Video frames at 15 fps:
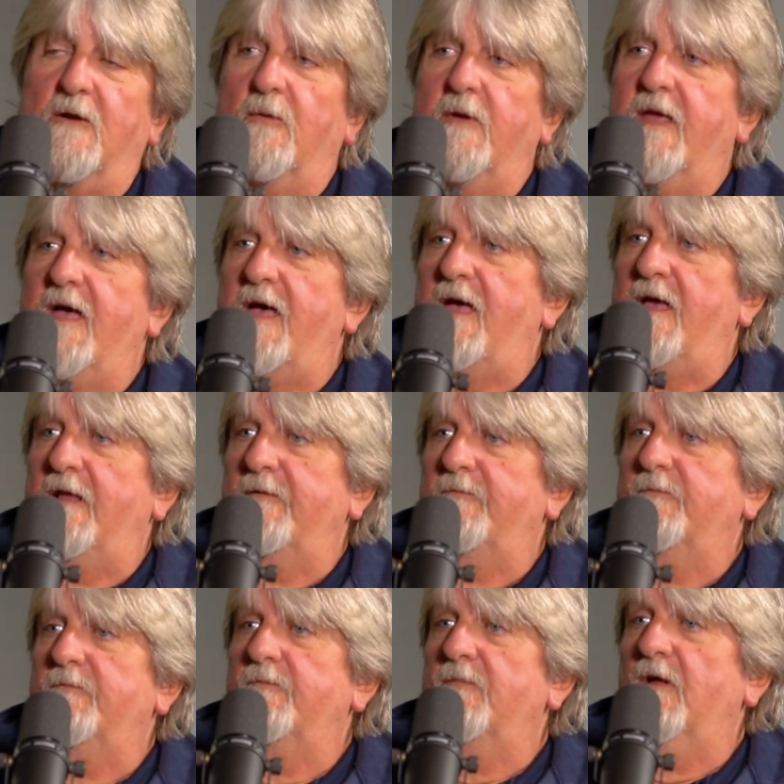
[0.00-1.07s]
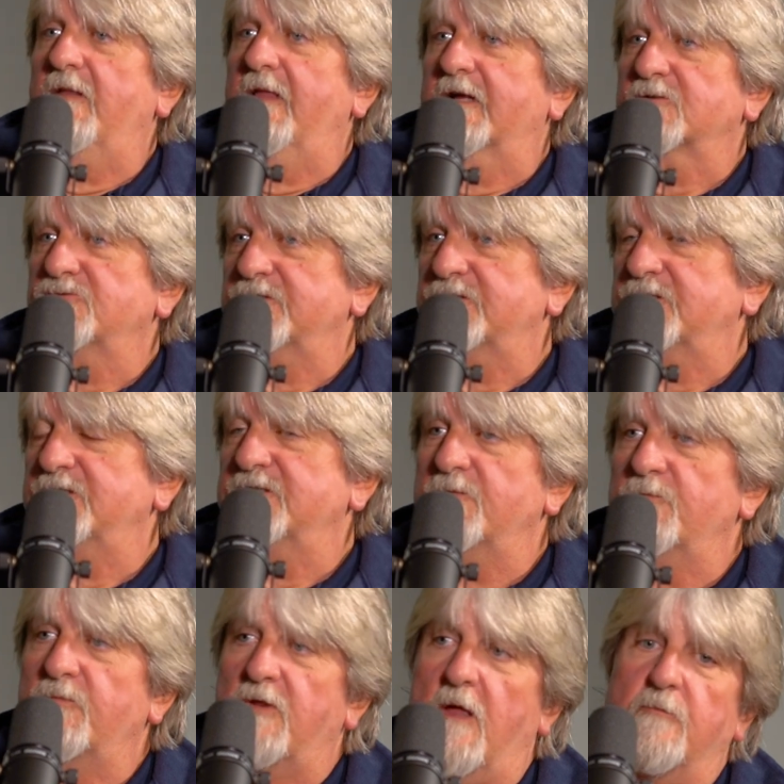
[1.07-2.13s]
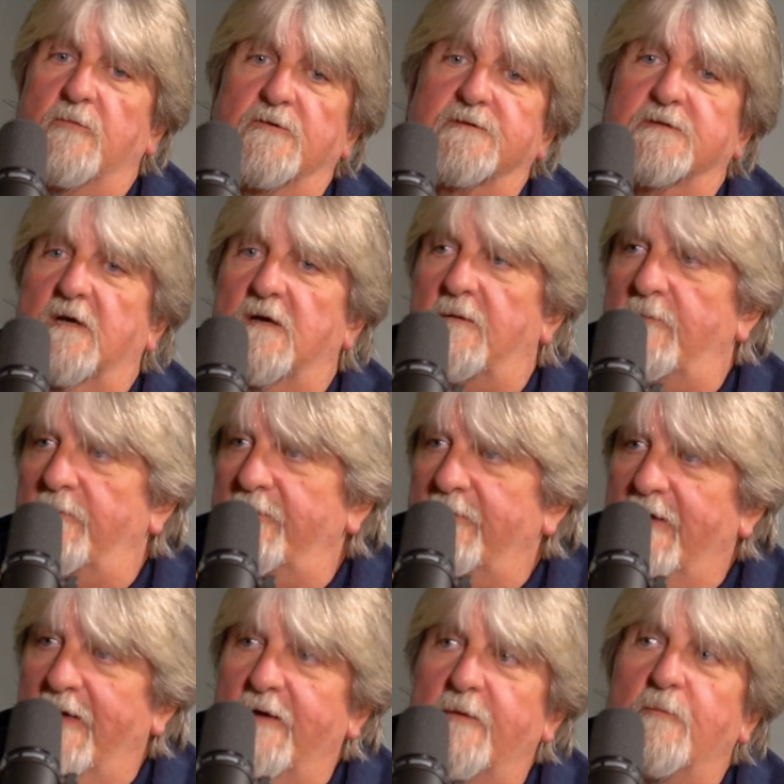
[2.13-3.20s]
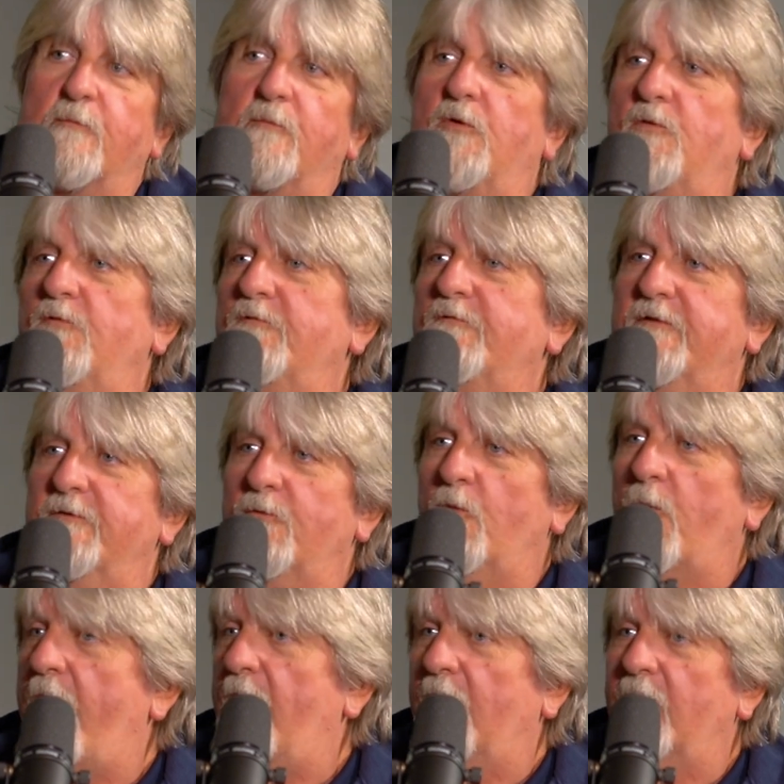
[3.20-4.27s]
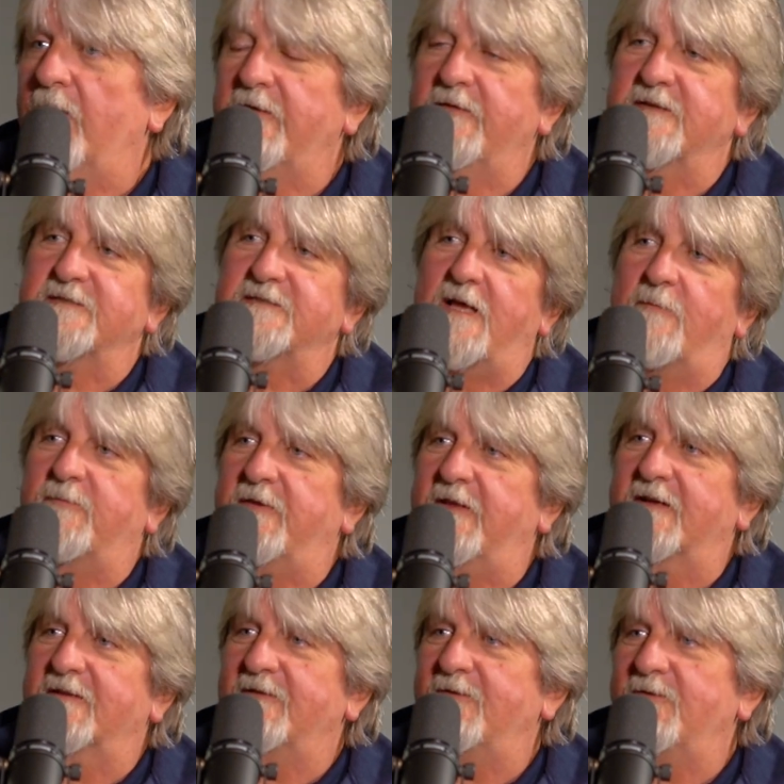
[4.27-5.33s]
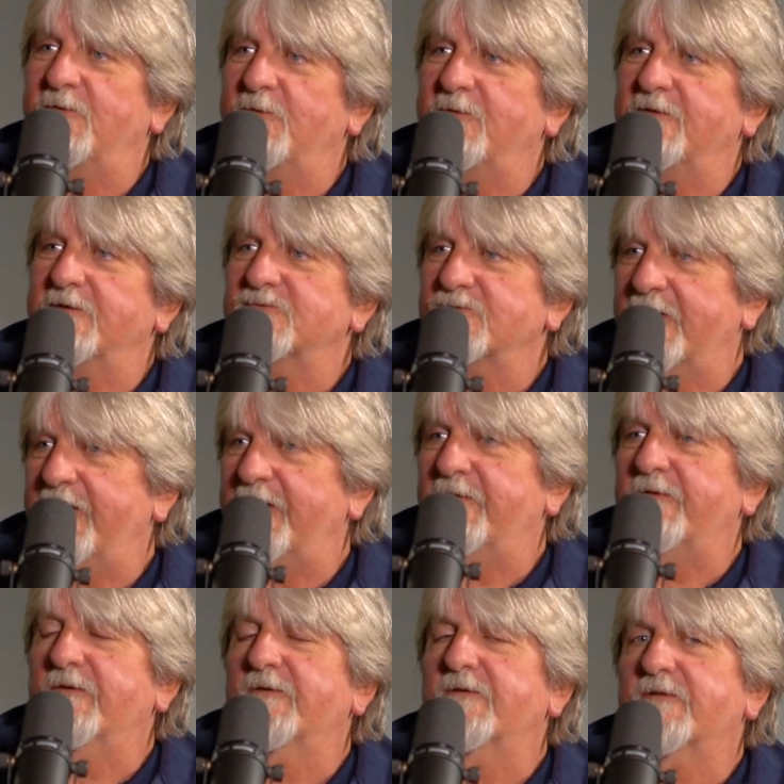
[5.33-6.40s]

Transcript: We had electricians and plumbers come move the well and the septic to the trailer.